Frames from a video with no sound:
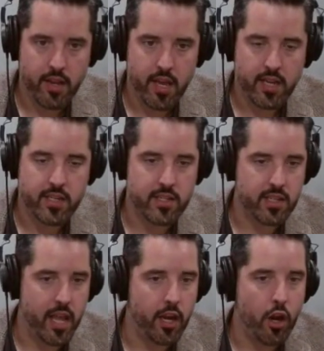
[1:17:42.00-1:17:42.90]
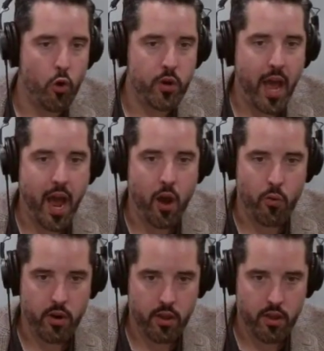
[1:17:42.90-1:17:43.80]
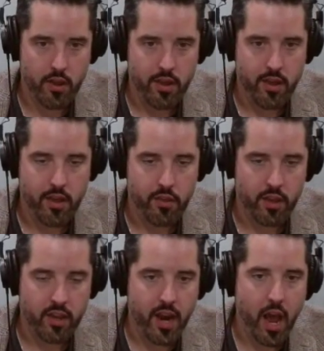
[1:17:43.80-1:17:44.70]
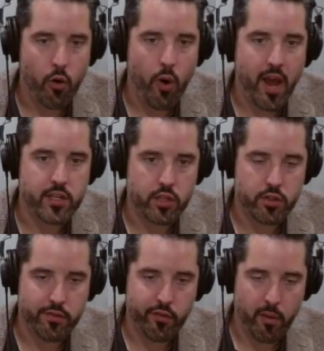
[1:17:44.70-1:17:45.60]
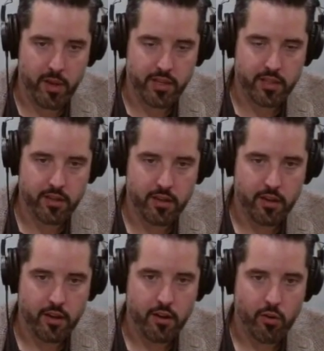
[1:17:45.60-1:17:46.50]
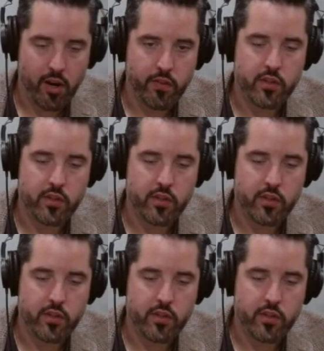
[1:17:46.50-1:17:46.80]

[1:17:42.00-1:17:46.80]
And he says, let it go down. The Chanau rises from it, right?